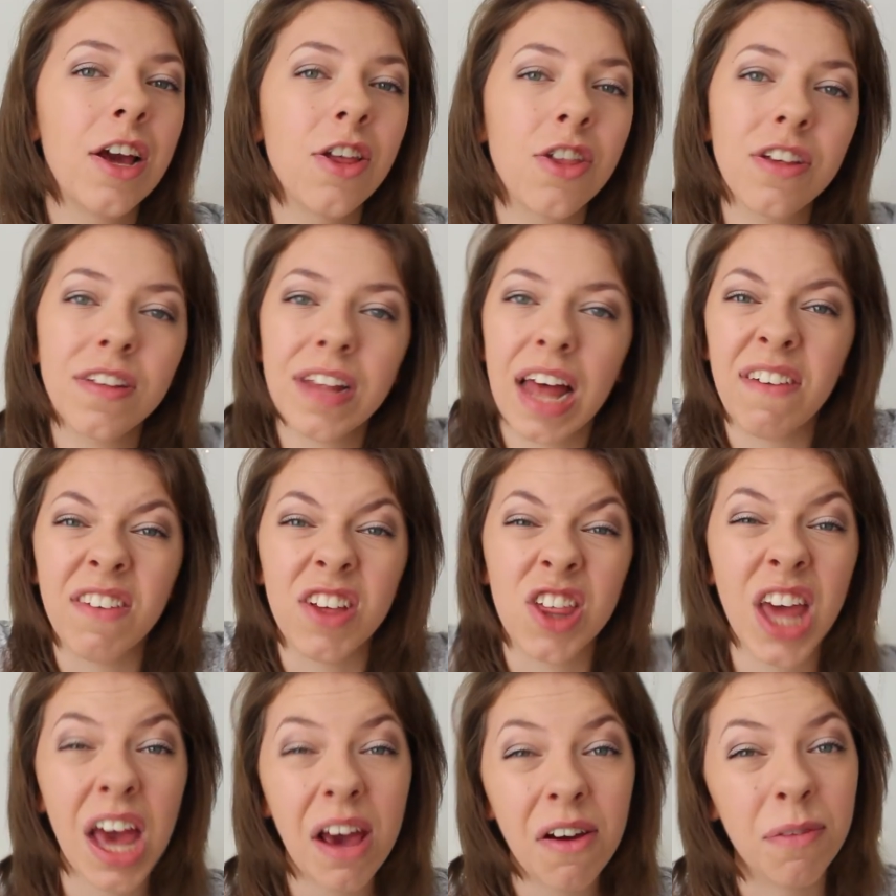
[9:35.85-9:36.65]
Just have
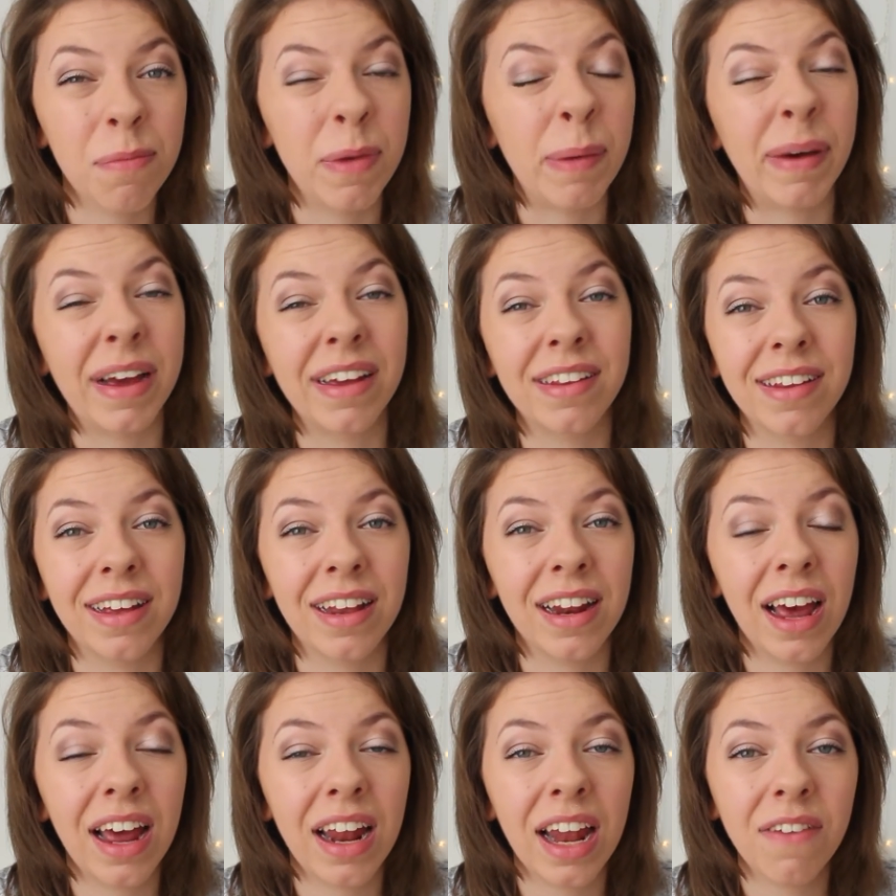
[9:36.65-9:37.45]
a chat with me,
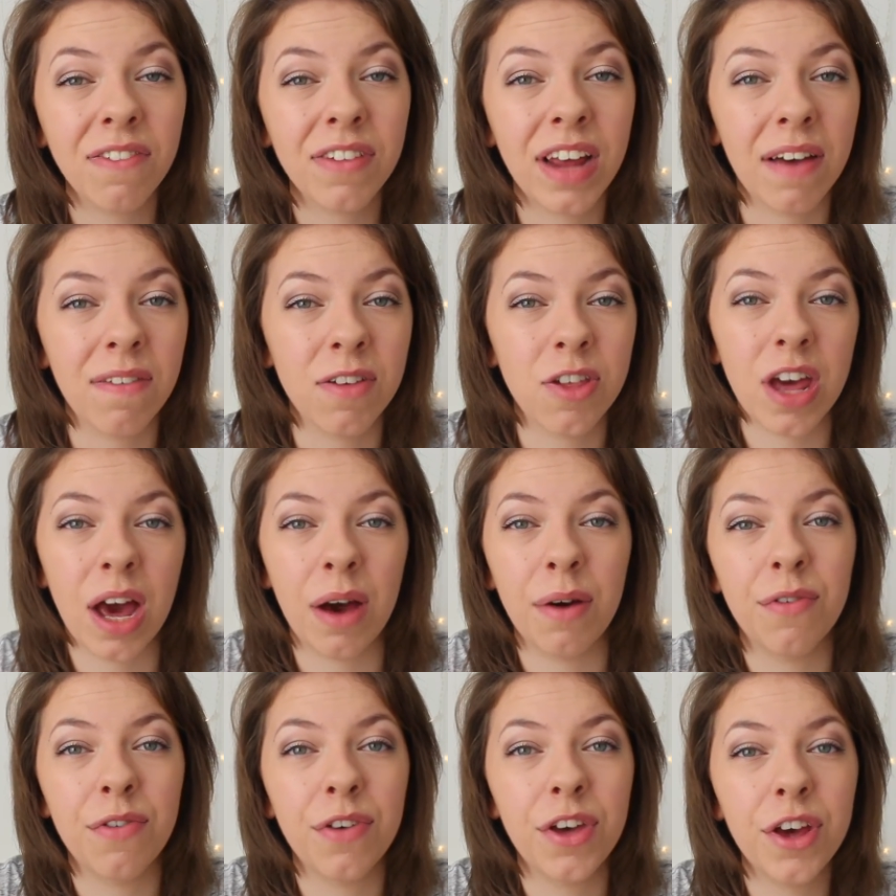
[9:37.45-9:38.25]
basically. I'd love to have a
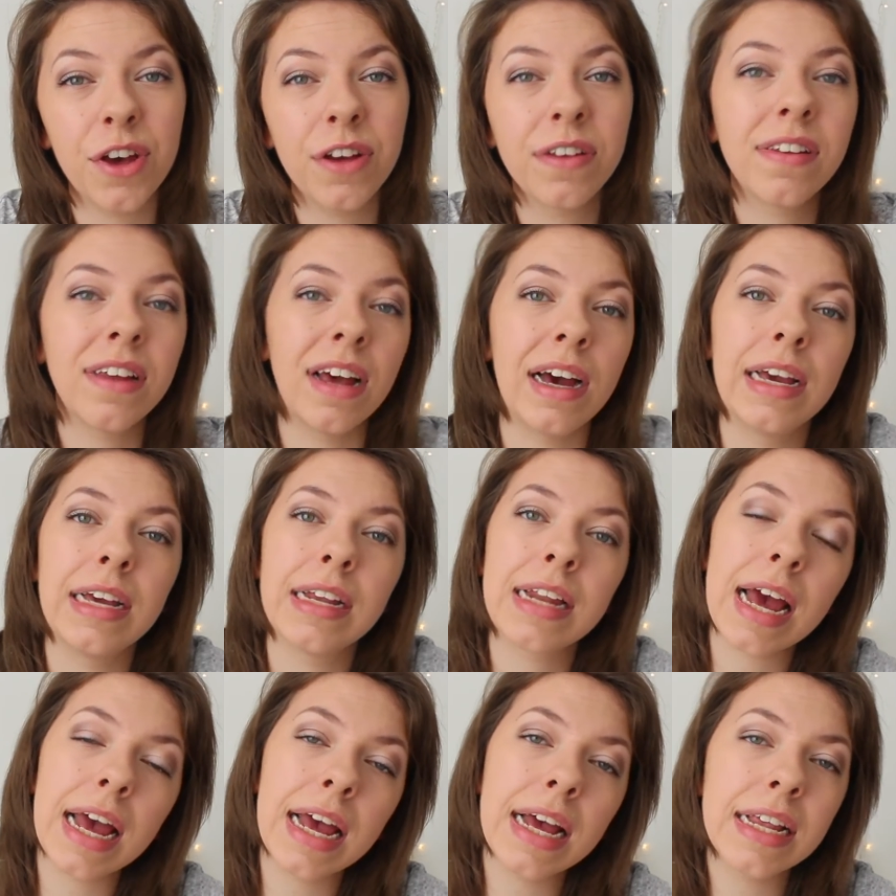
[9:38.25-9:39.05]
chat with you, see how
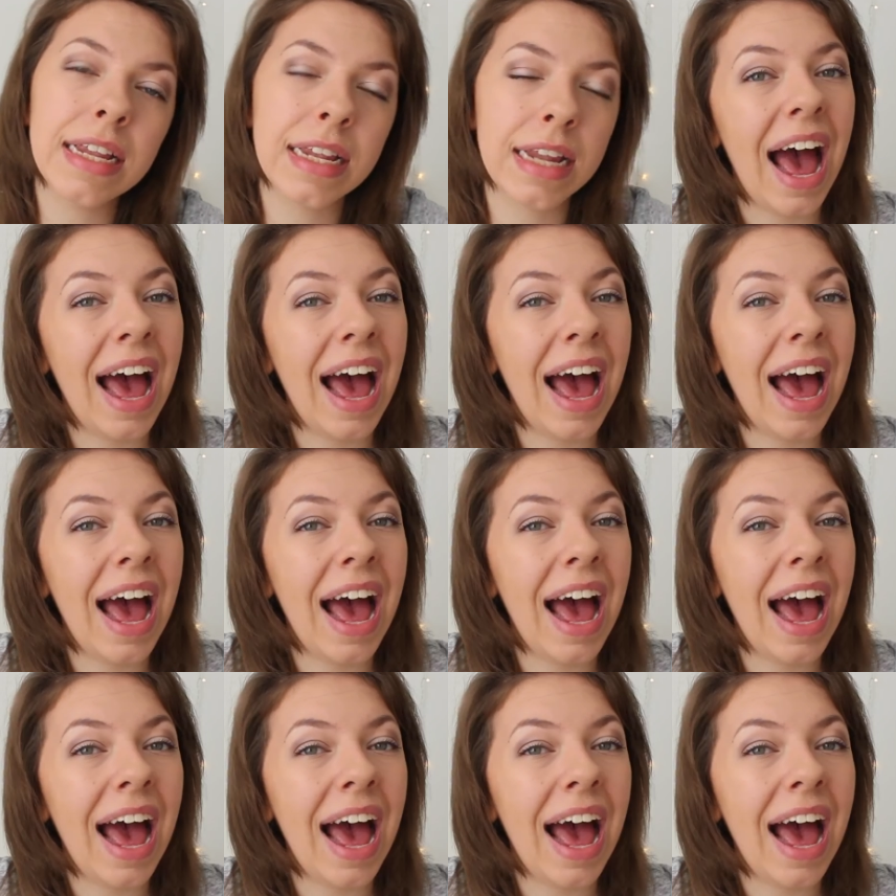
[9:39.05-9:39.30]
your day is.